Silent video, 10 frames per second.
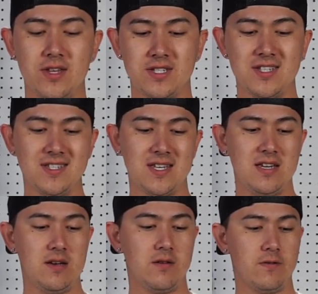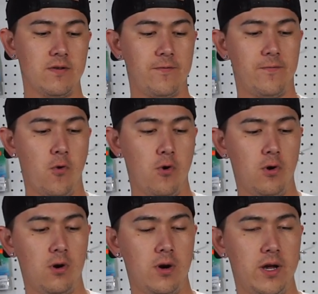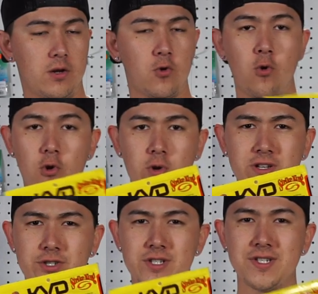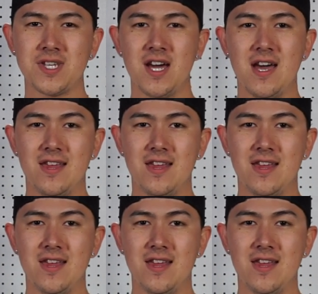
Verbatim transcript: This is in 4¼ inches.